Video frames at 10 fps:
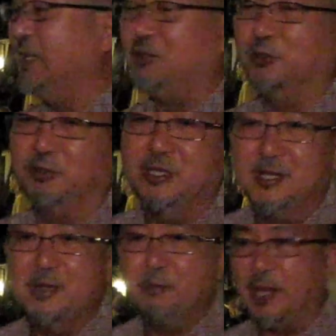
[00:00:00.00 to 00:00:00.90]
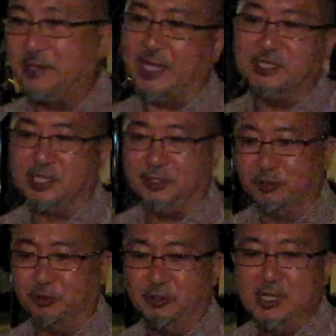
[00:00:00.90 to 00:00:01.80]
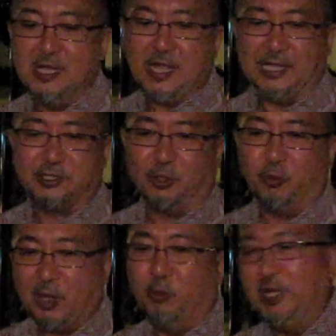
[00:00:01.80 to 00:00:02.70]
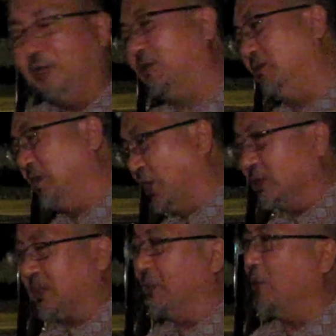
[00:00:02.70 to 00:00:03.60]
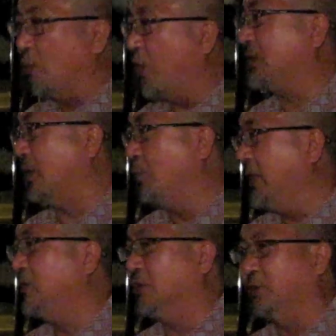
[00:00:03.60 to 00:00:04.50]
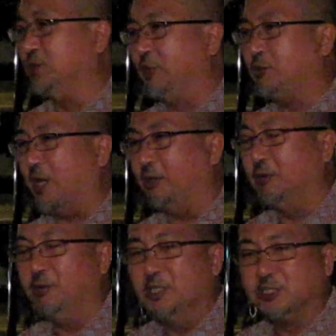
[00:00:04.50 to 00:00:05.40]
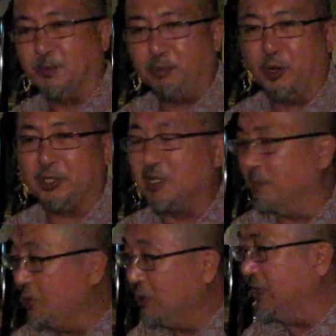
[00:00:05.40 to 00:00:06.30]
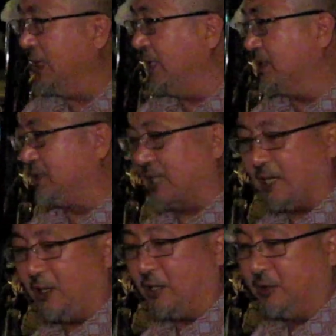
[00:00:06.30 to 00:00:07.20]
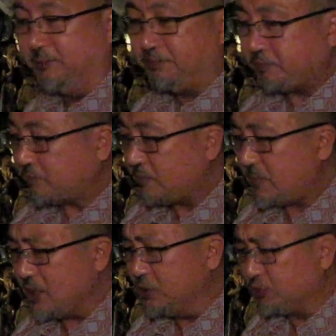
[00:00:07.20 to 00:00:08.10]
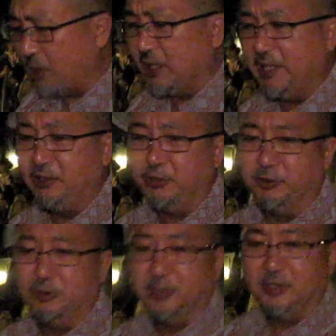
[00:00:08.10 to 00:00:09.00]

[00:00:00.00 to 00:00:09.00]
need to pay attention to. And so what some of the work that we do is we try to support communities that are struggling to